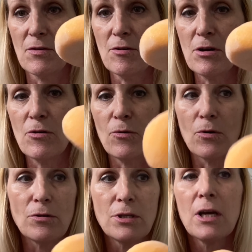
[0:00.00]
very
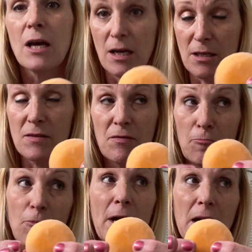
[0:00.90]
cold, and it's
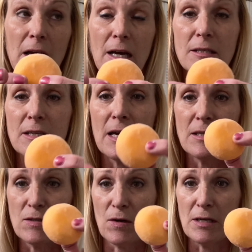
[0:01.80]
raining
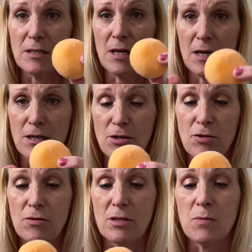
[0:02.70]
outside, so I decided to
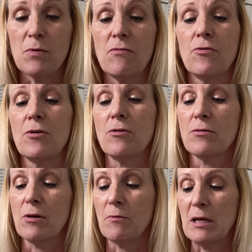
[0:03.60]
do this before
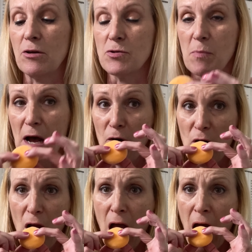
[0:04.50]
we lose
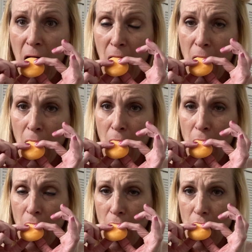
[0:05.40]
power.
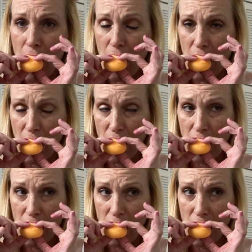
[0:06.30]
Um,